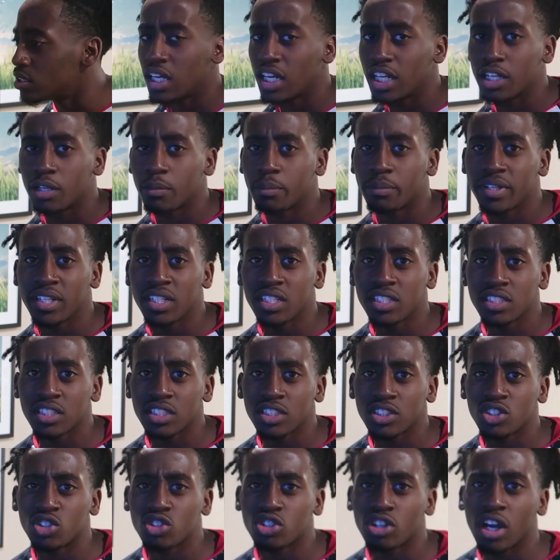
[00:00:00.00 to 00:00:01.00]
Like the beat
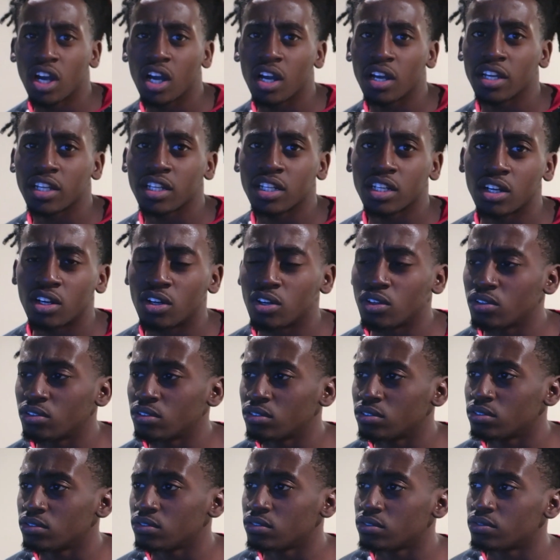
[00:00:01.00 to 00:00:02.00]
just dropped and the
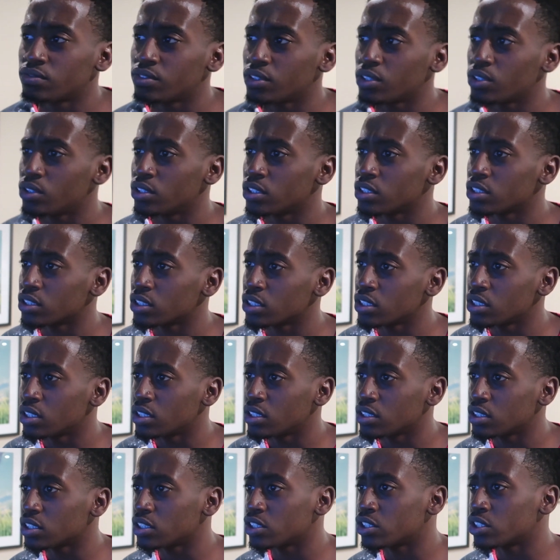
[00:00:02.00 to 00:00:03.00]
whole flow of the
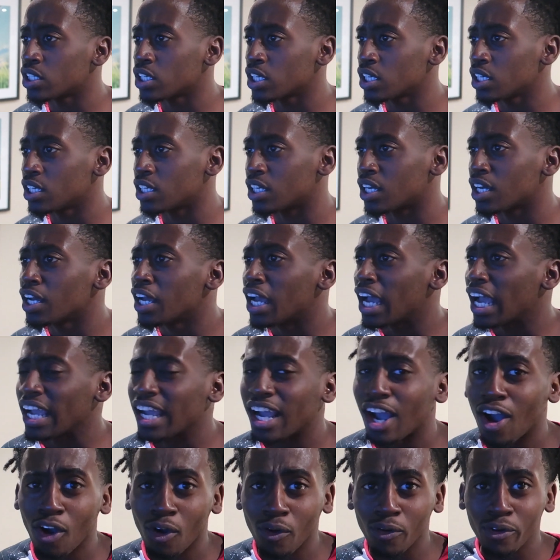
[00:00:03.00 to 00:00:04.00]
song just changed. I
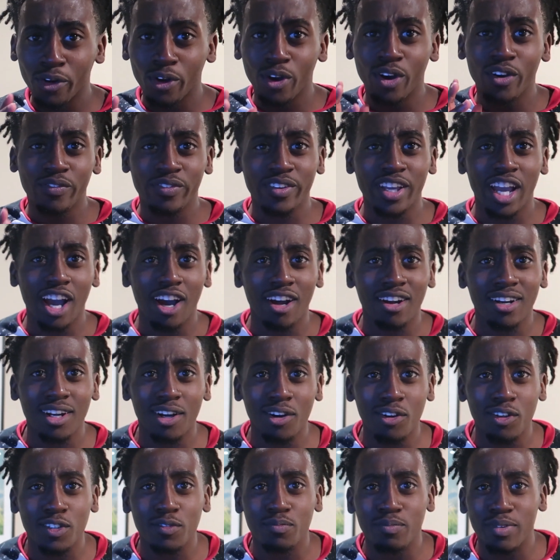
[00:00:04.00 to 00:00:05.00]
don't know if y'all
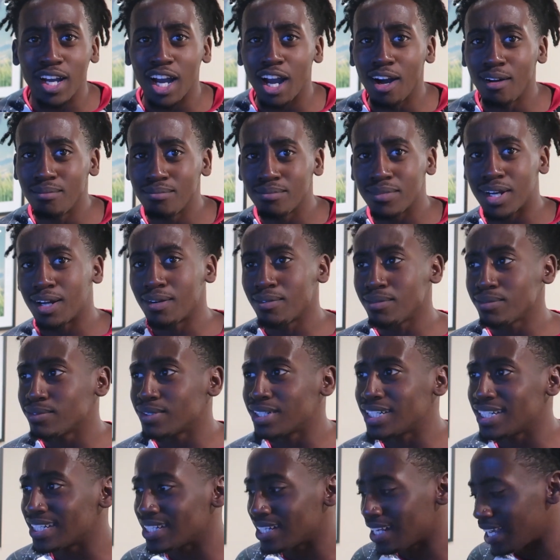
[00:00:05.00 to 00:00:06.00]
noticed, but I'm
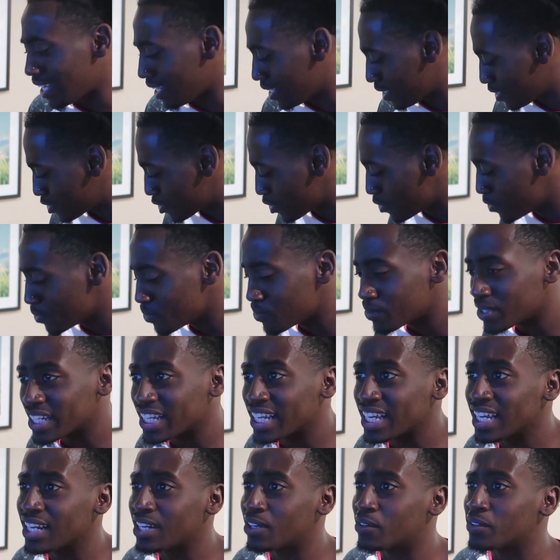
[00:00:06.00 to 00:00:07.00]
really like tuned
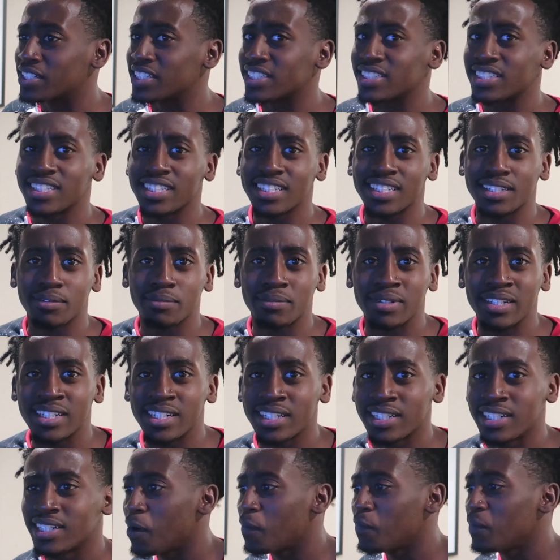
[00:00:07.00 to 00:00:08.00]
in on this nigga,
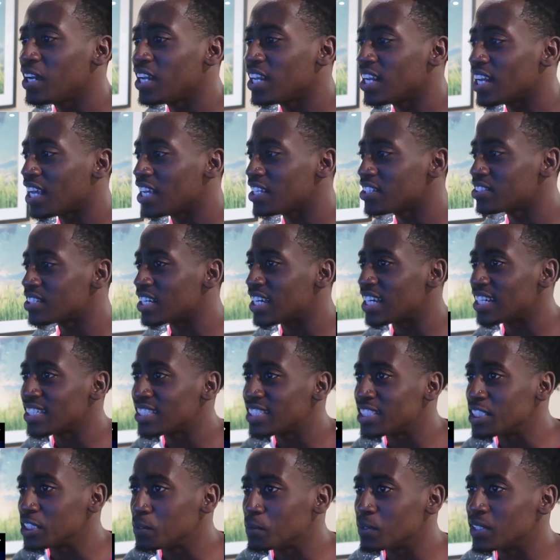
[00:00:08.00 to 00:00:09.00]
bro. I'm really like trying to
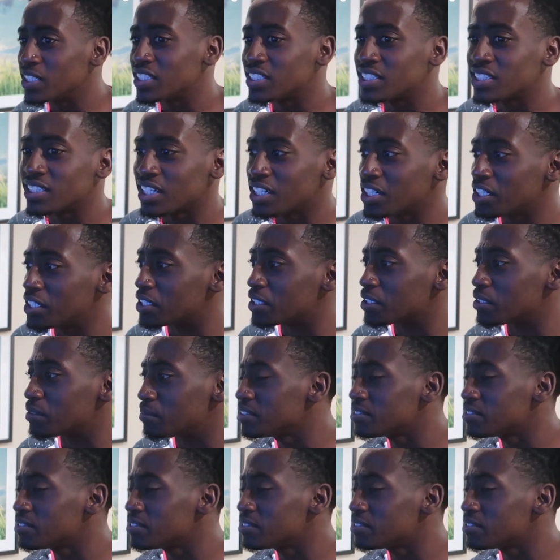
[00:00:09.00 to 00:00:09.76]
see what's up.